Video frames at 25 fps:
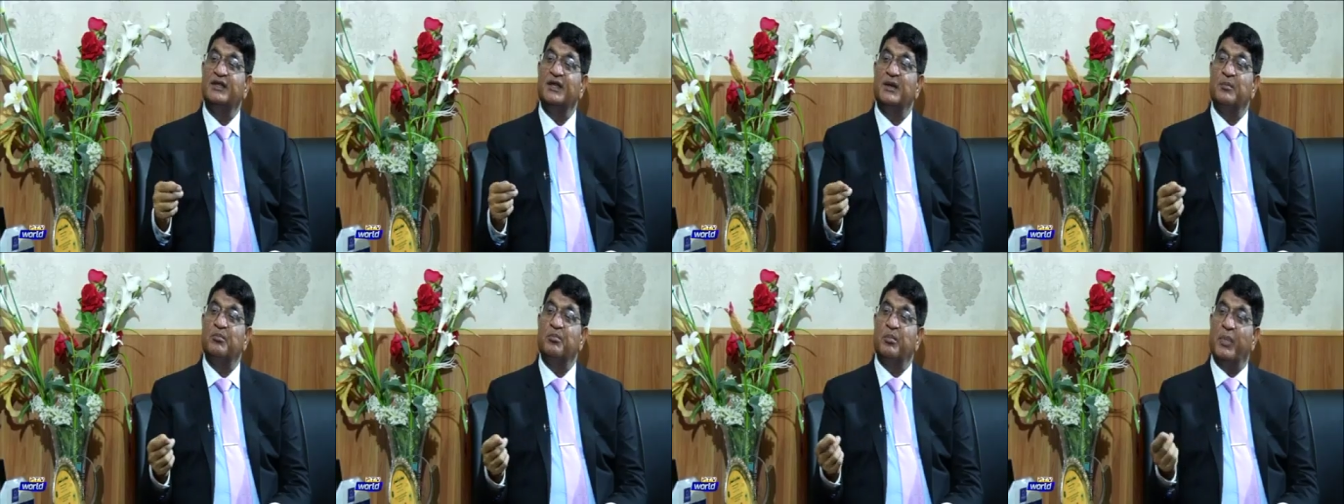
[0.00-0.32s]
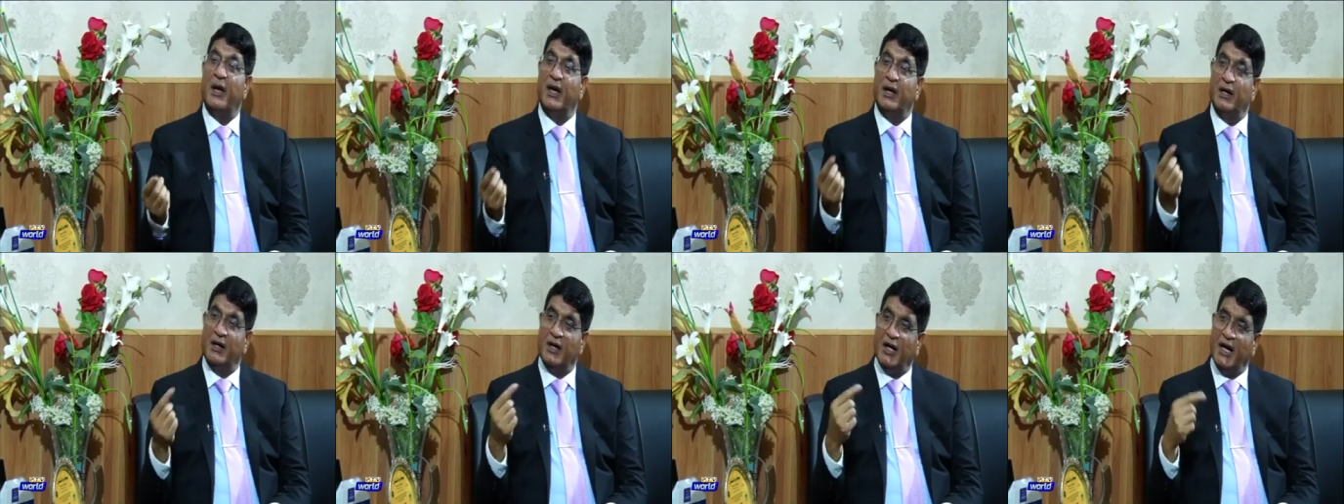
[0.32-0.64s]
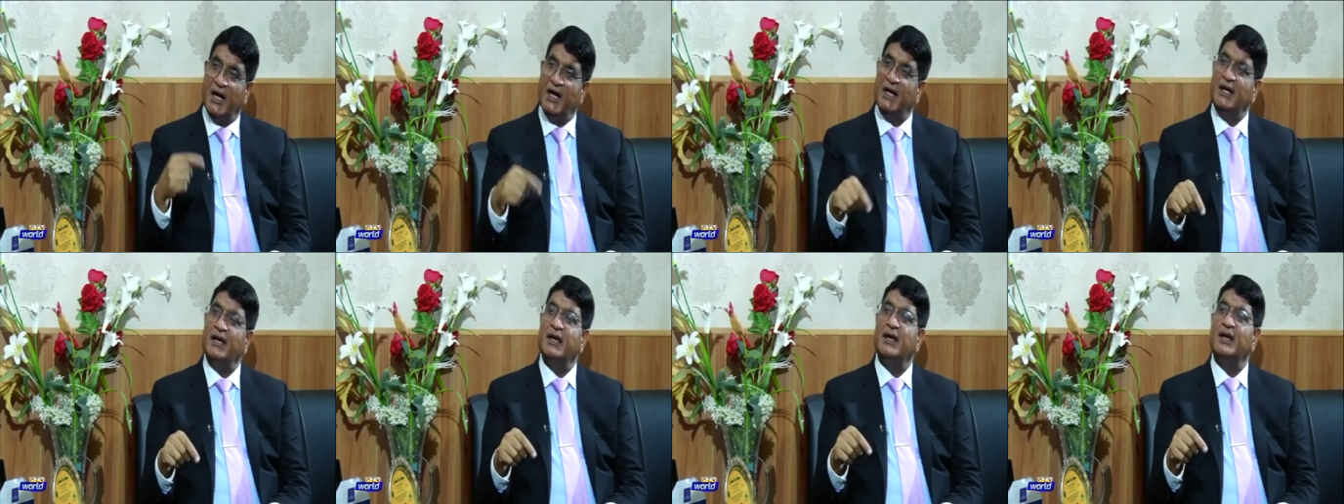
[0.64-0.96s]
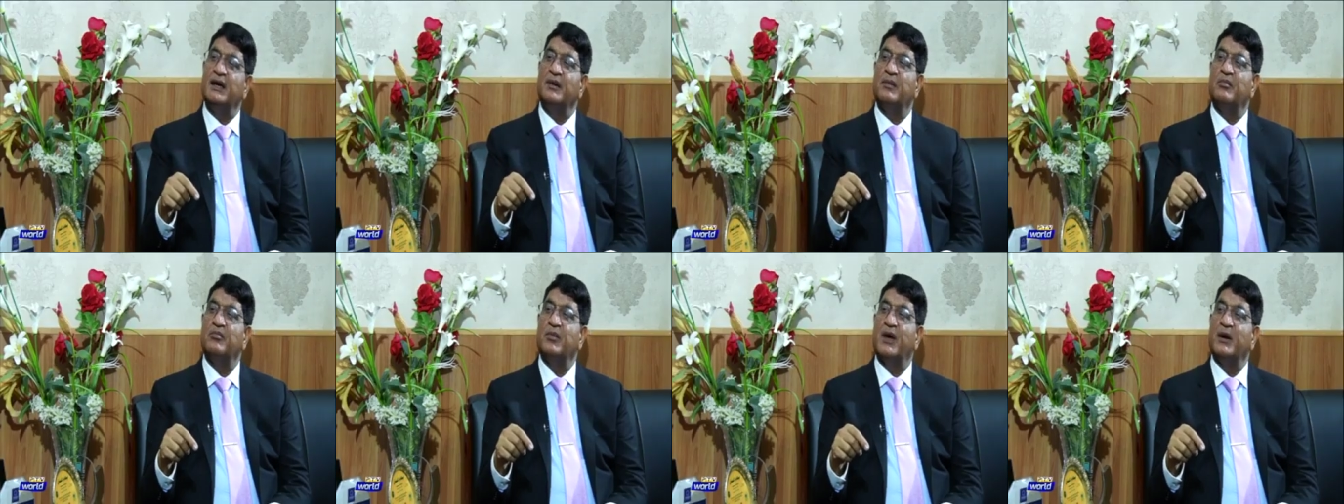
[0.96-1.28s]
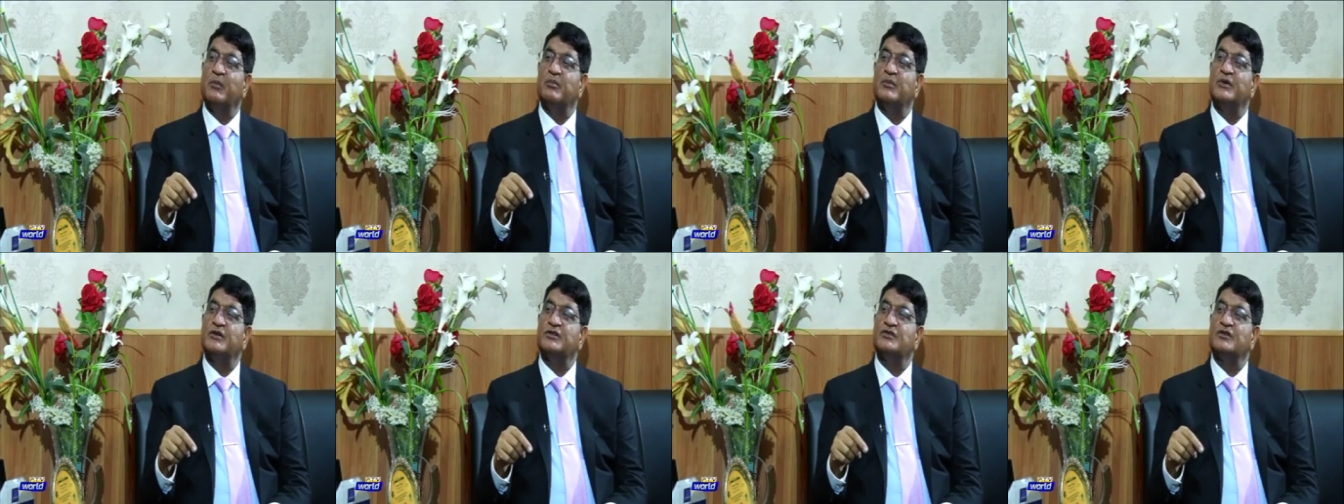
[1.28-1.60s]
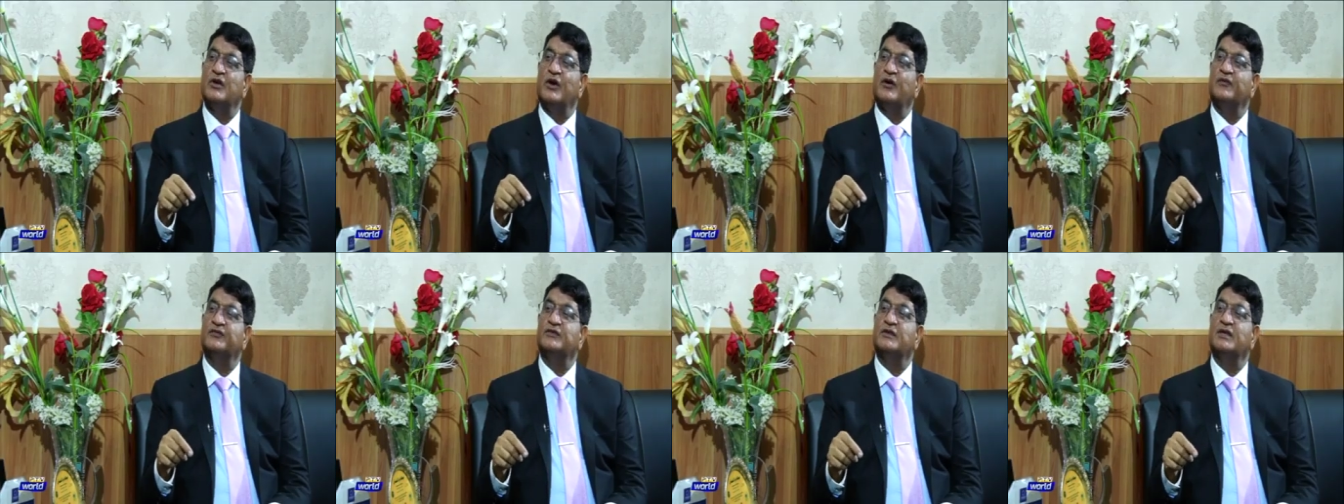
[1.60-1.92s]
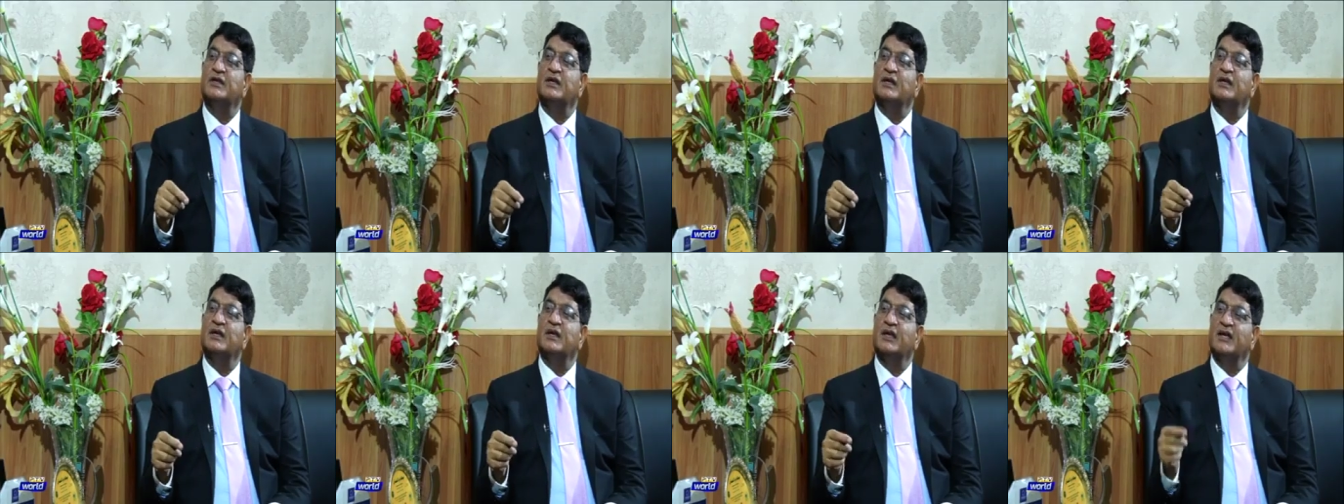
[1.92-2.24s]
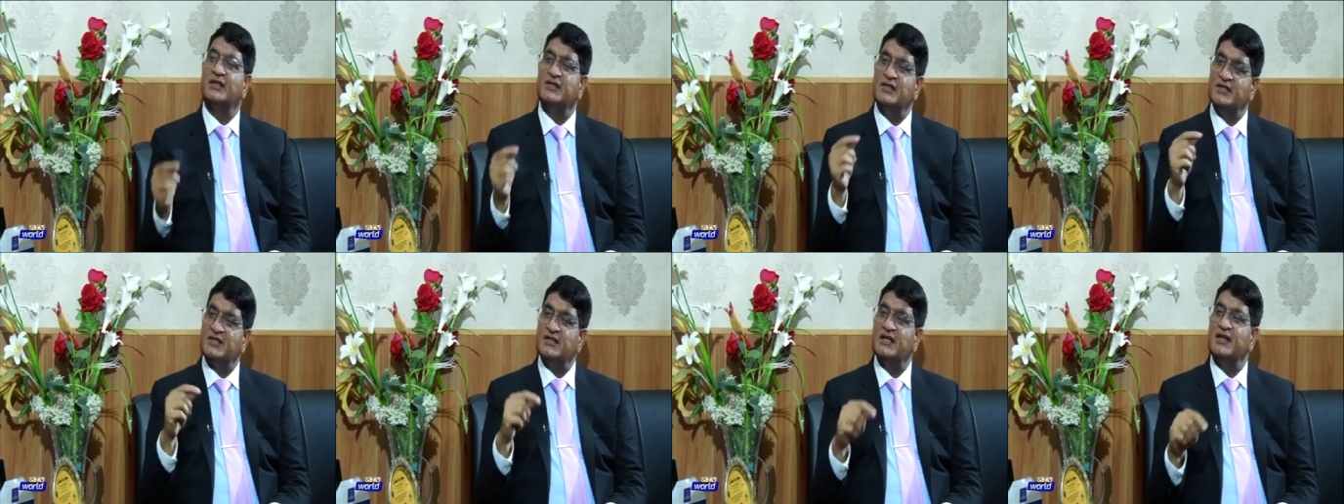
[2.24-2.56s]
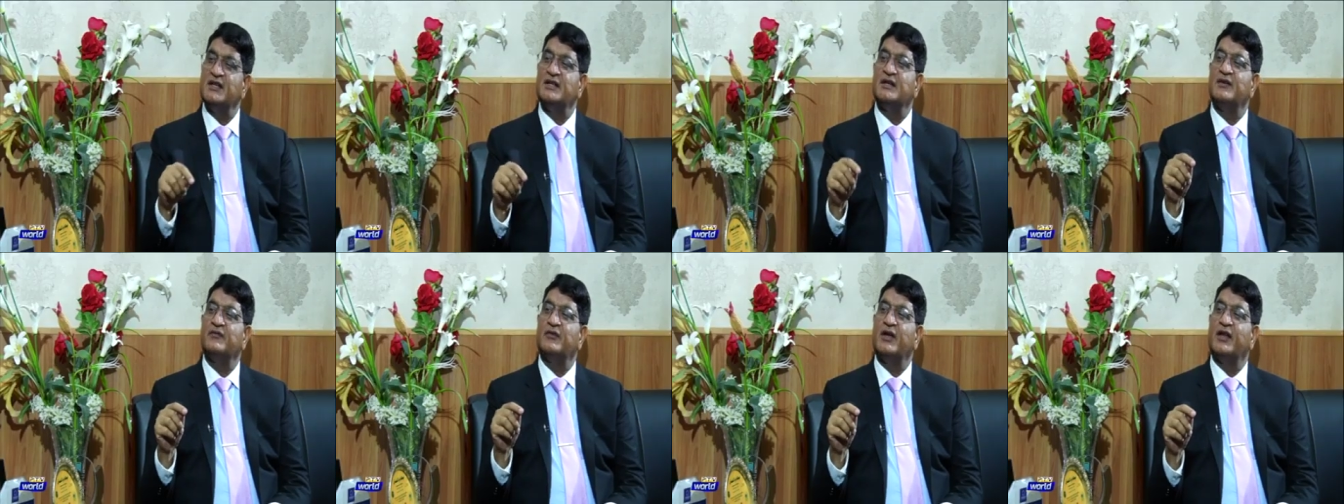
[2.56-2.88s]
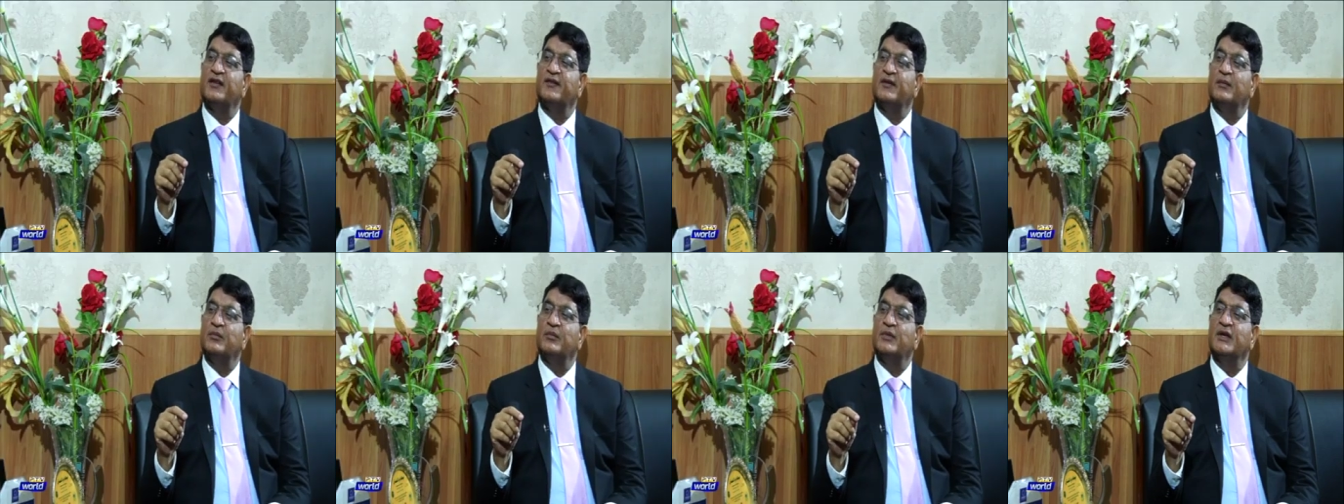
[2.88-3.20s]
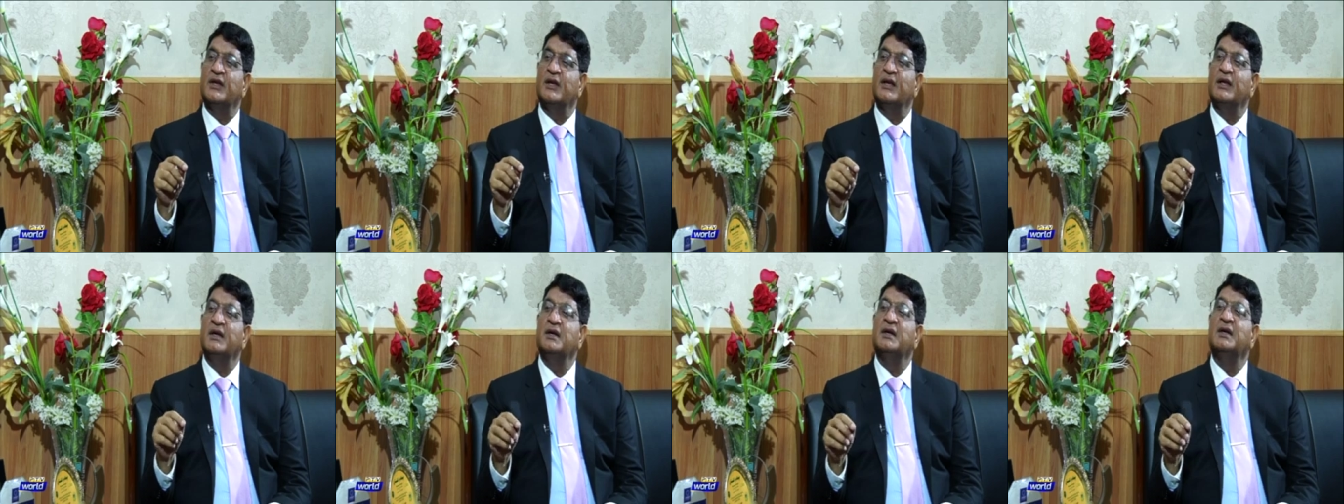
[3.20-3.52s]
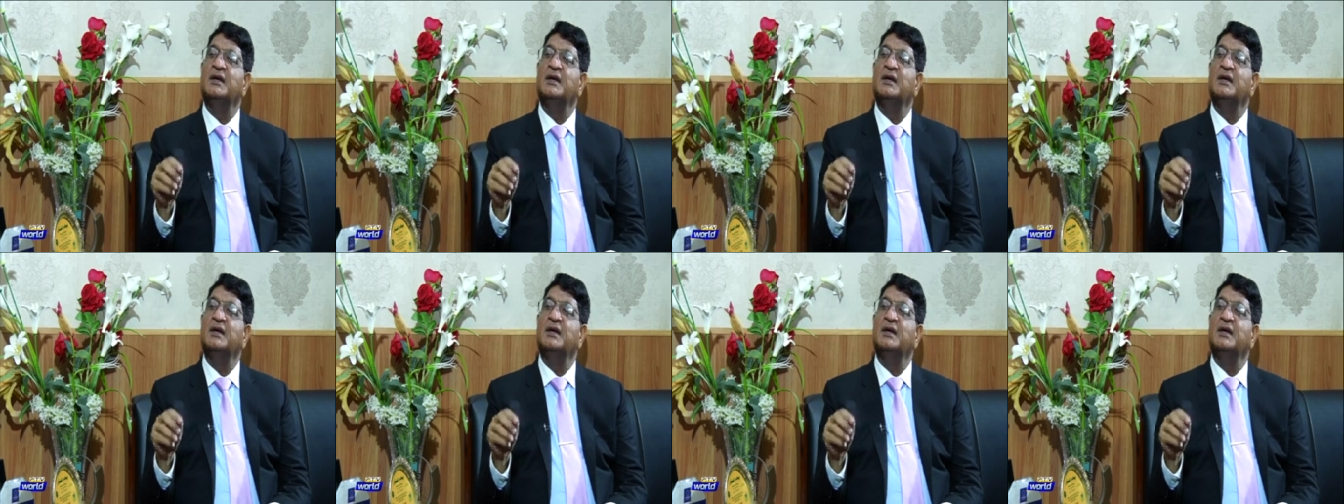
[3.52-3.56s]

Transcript: the Bengali members of the Legislative Assembly,